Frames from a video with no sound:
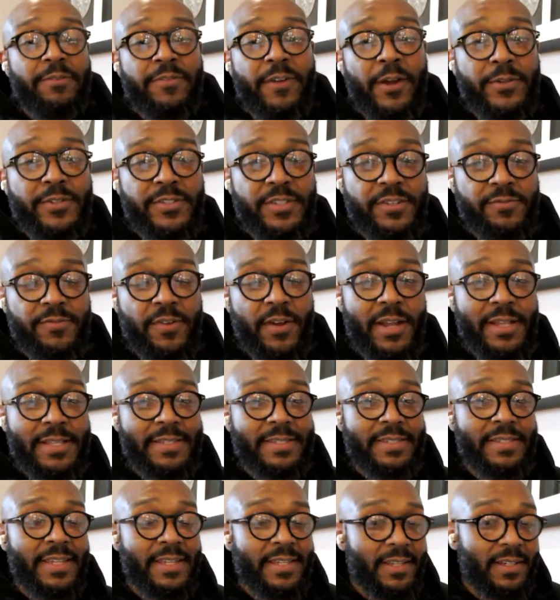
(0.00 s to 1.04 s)
voting
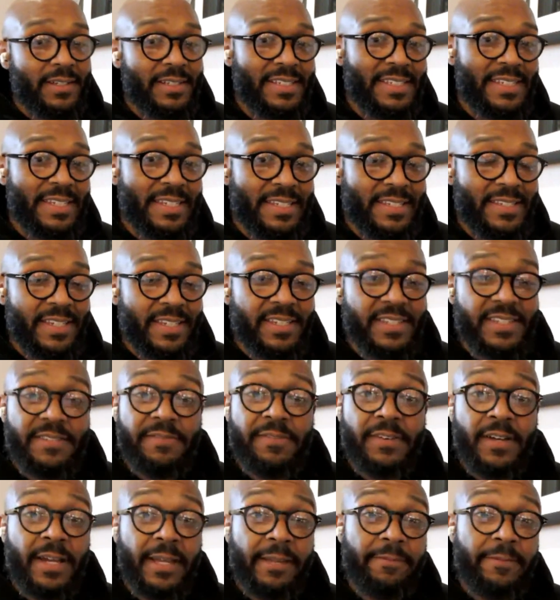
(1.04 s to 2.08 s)
rights in
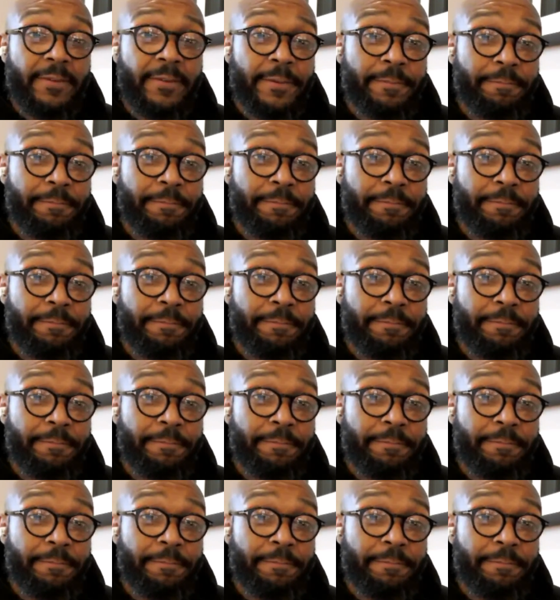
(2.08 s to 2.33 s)
1965.